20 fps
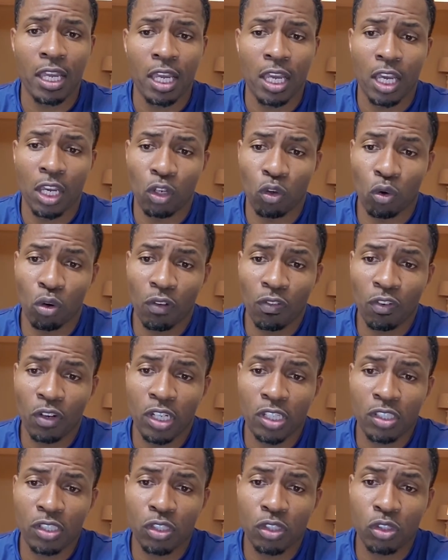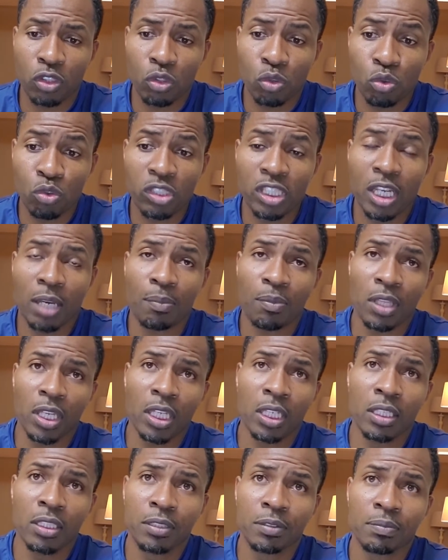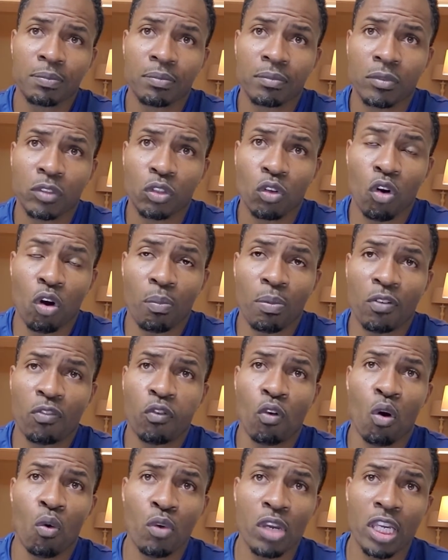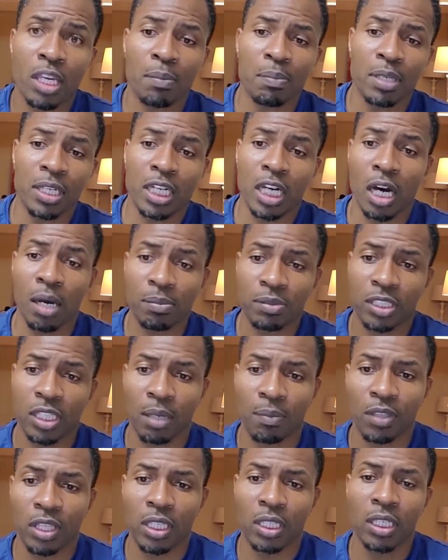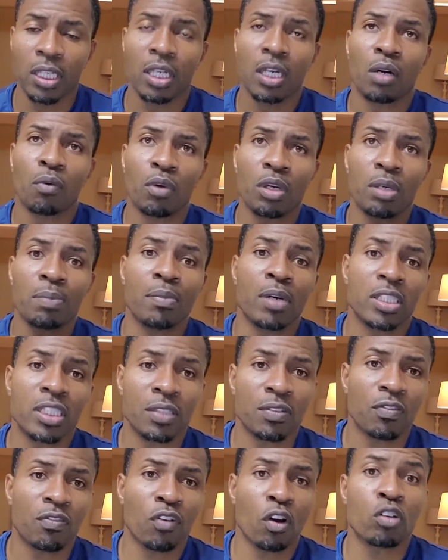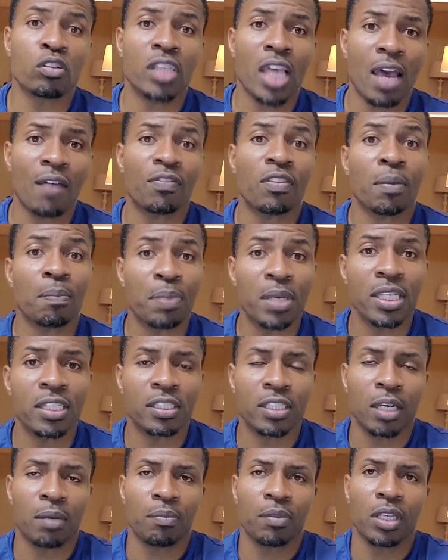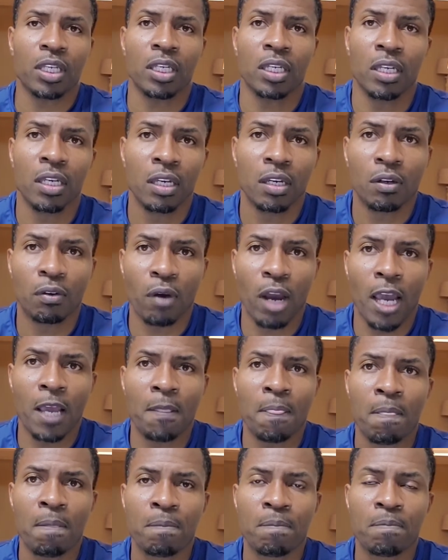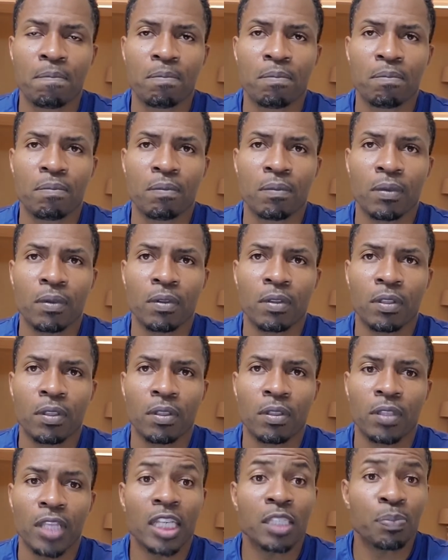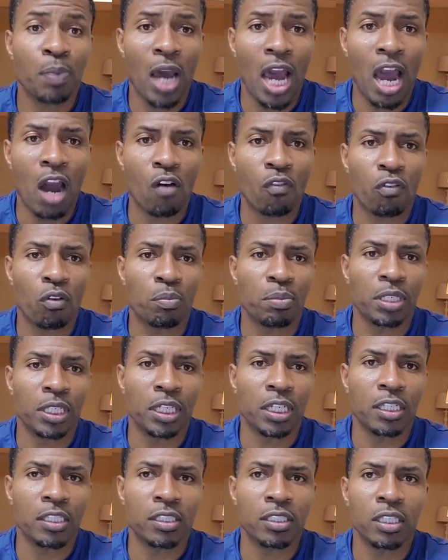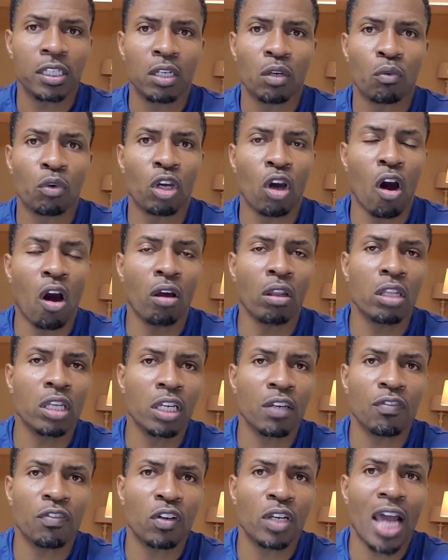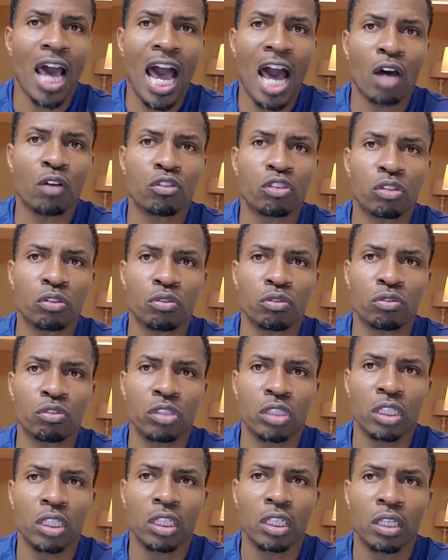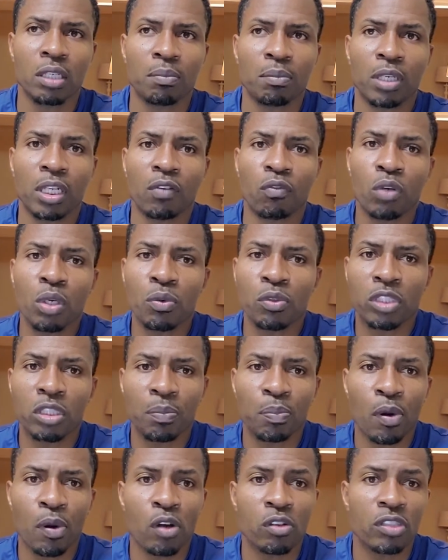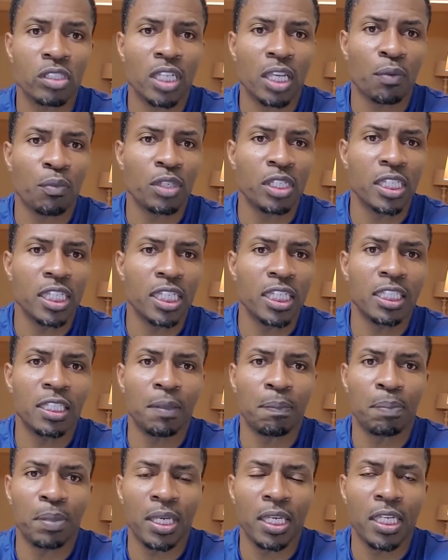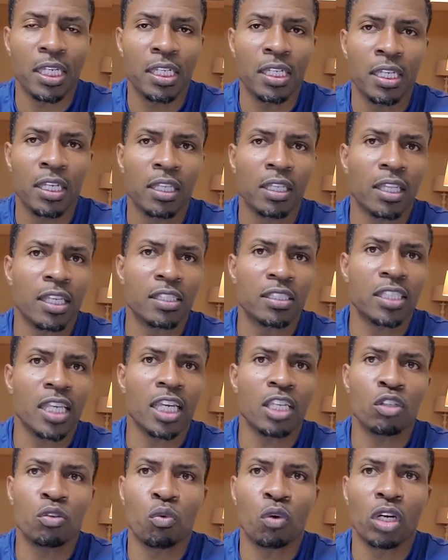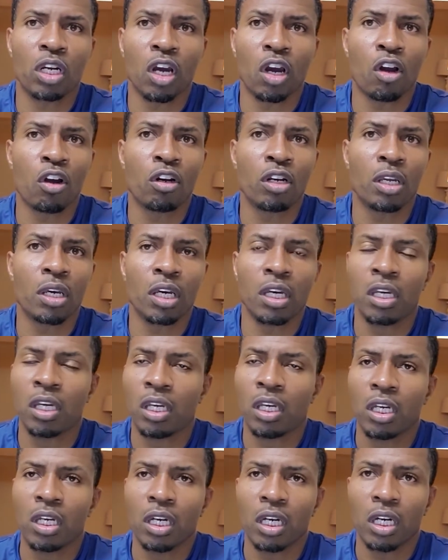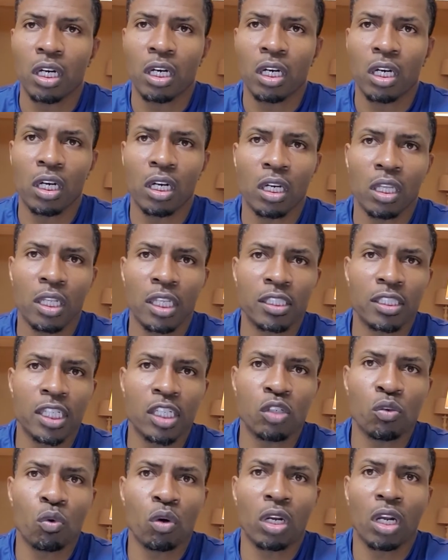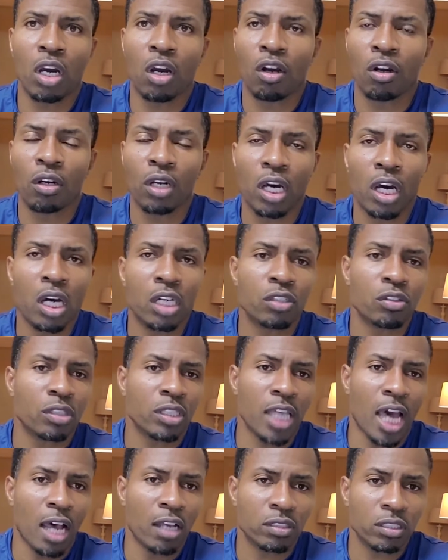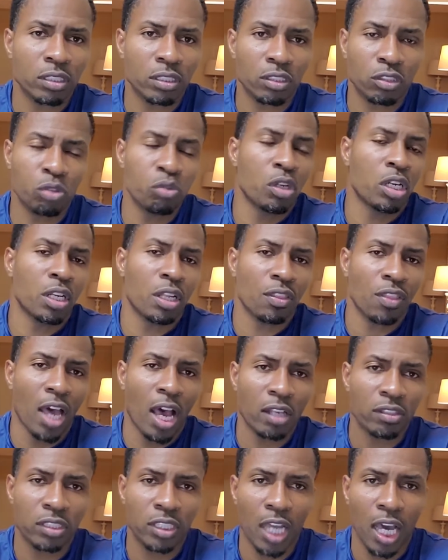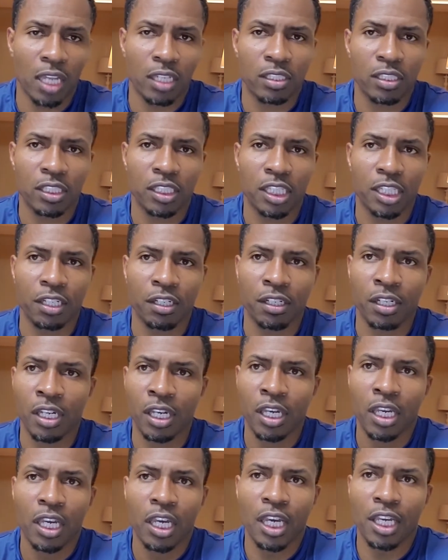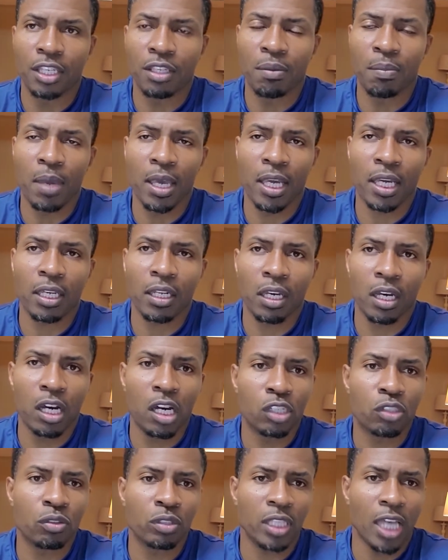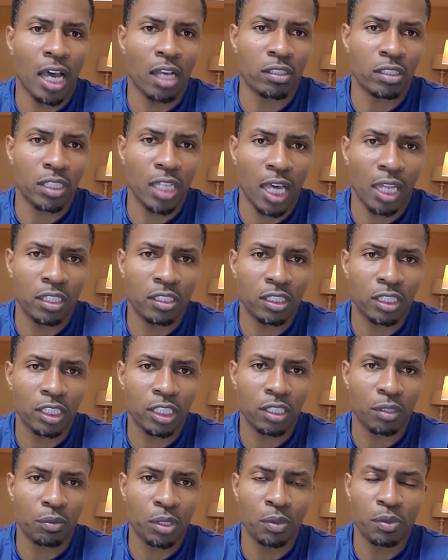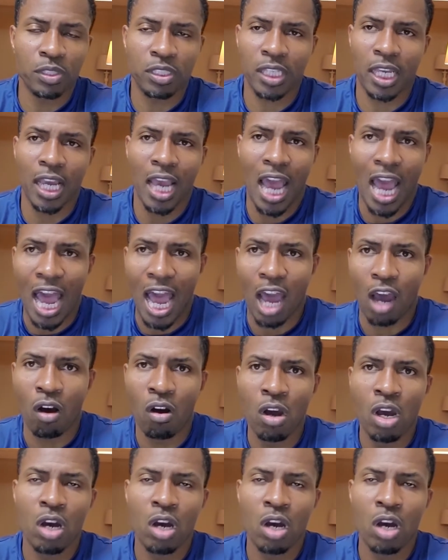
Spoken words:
In order for us to do something, or before we can become something, we must first have to be something, right? That's powerful because we're all looking for the how-tos. But if we was the person that we needed to be, let's say you want to earn $100,000, $200,000 a year, and you're making $100,000 a year, we would say how?